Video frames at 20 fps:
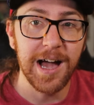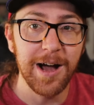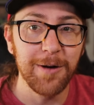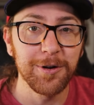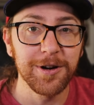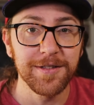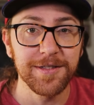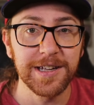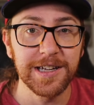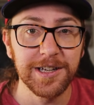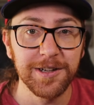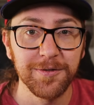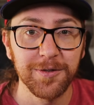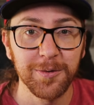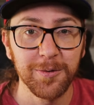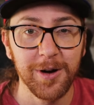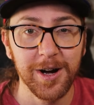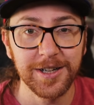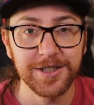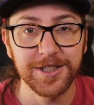I want to thank you for
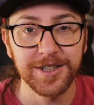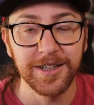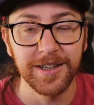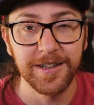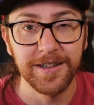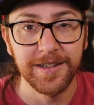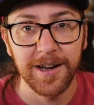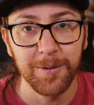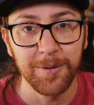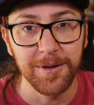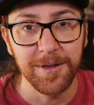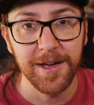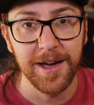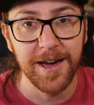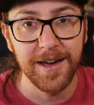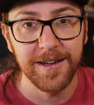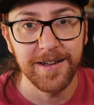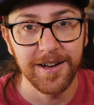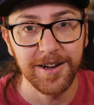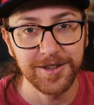watching, and with
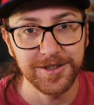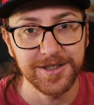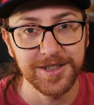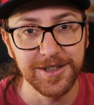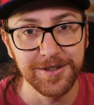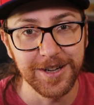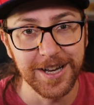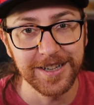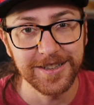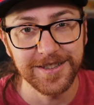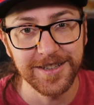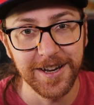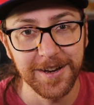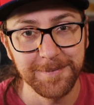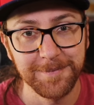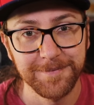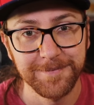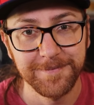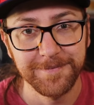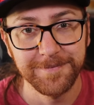that, I'll see you next time.